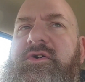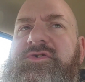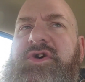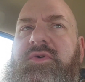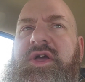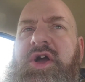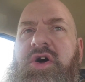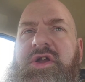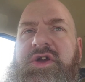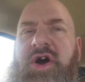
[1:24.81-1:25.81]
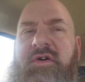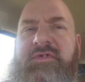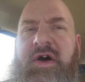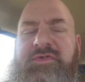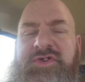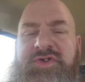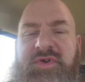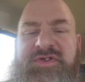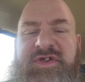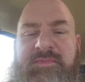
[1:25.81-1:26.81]
So he already carved out the two
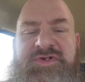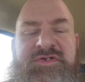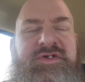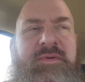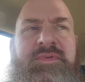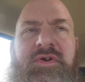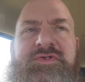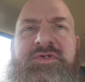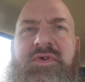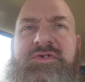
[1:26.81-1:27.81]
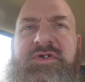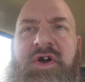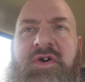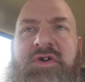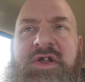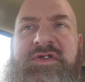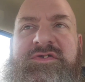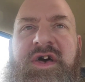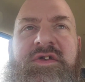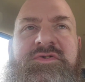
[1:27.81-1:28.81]
exceptions that appeals courts had already
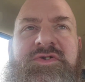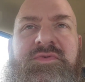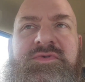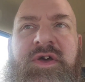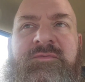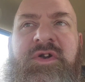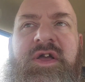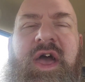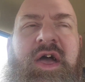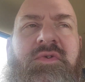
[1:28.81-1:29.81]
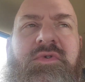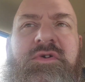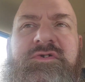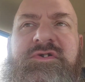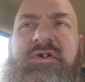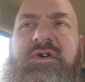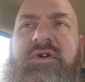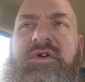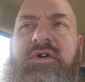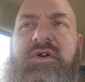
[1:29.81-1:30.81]
said to different gag orders
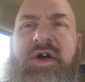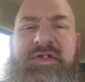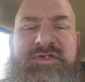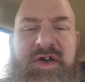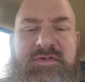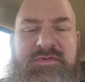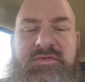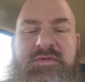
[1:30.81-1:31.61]
and said,